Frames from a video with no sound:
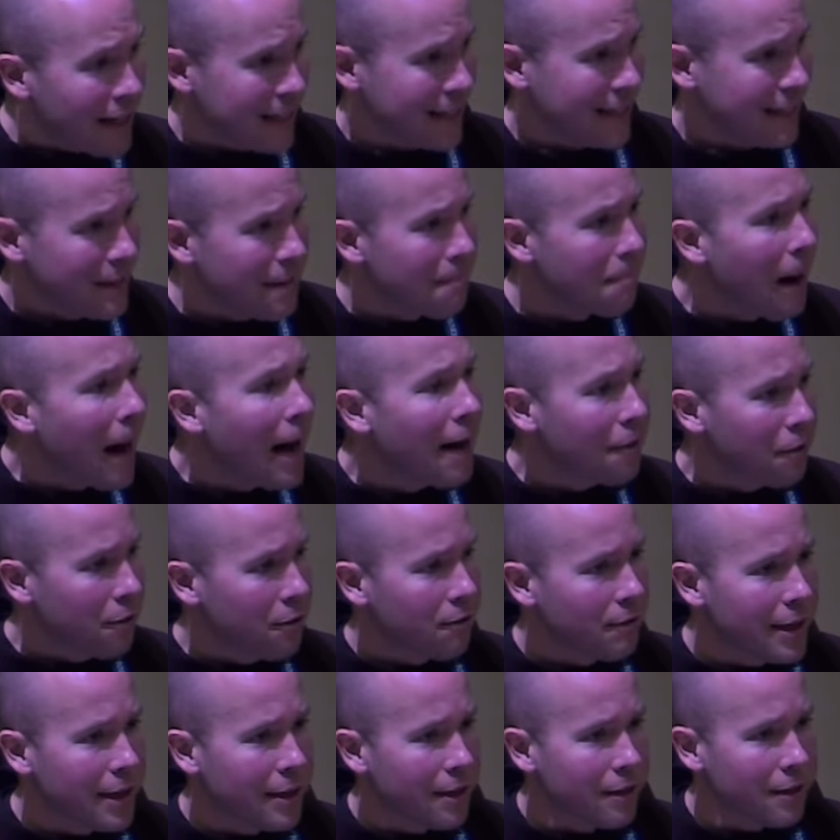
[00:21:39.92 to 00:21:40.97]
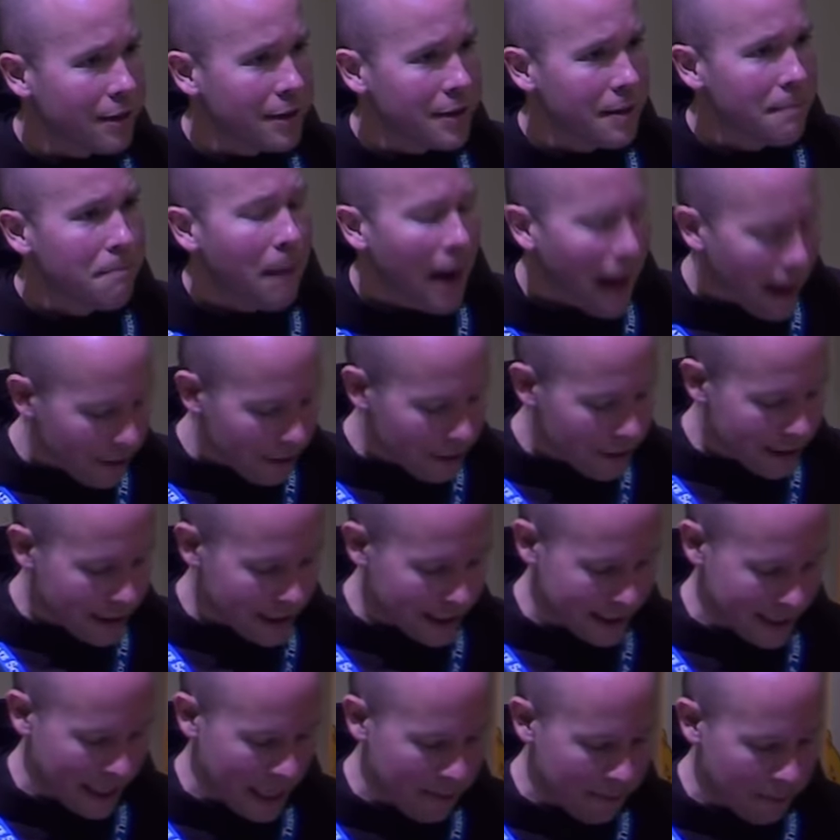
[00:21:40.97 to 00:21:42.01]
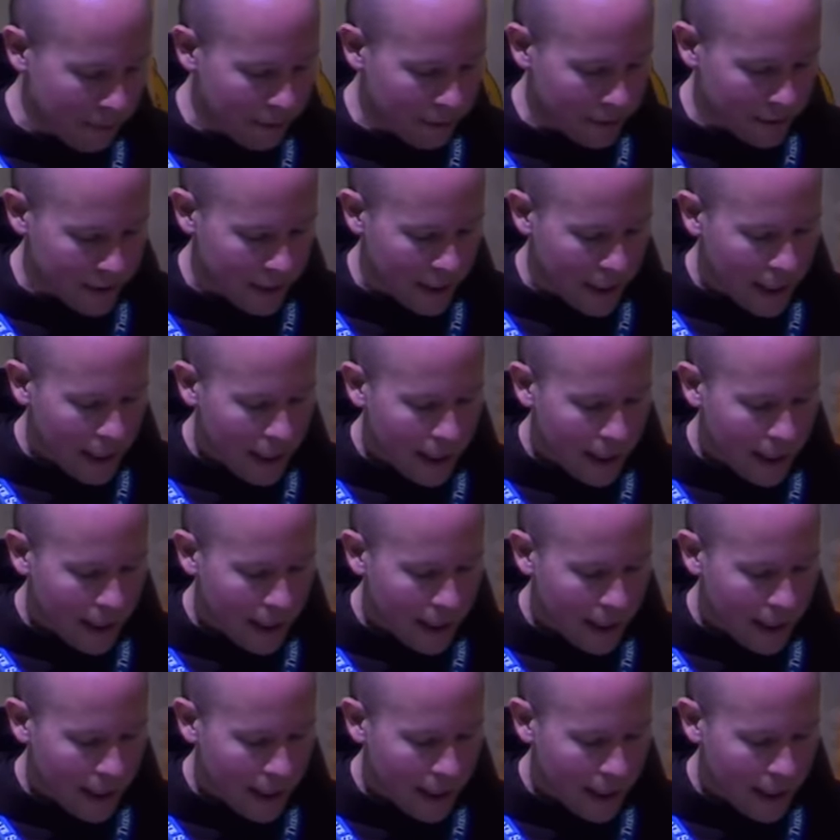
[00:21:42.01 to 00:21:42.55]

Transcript: the modern readers, the modern disciples,